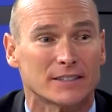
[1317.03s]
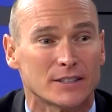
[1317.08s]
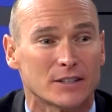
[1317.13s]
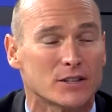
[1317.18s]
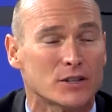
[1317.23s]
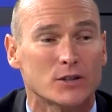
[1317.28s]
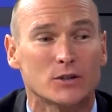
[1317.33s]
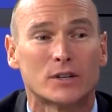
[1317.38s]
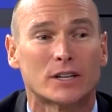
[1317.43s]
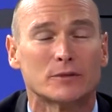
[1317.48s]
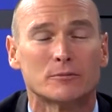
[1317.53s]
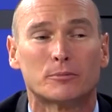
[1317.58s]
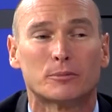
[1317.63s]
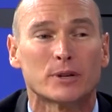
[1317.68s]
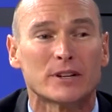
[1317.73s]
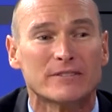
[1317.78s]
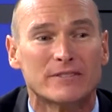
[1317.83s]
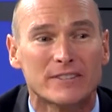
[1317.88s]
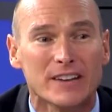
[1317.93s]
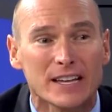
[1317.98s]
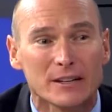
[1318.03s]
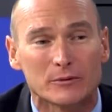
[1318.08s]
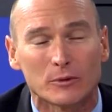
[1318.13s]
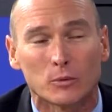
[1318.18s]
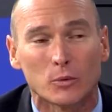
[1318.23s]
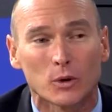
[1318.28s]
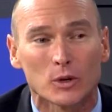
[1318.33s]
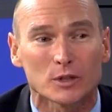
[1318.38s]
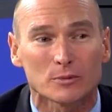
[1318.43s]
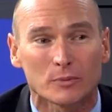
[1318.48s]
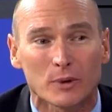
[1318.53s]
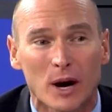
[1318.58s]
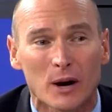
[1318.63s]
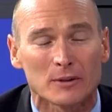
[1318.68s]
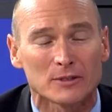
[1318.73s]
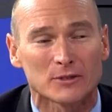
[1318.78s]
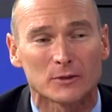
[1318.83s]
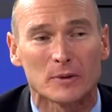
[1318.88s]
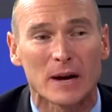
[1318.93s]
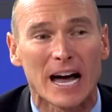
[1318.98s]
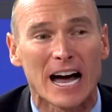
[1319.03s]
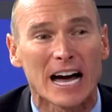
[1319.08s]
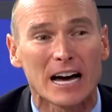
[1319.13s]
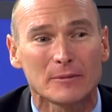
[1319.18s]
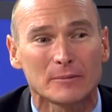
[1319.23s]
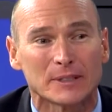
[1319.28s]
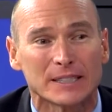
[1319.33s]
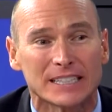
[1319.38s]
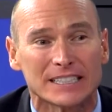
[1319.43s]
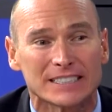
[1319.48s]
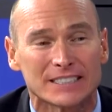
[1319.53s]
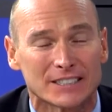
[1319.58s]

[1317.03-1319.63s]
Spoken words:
you can prevent worse problems from happening.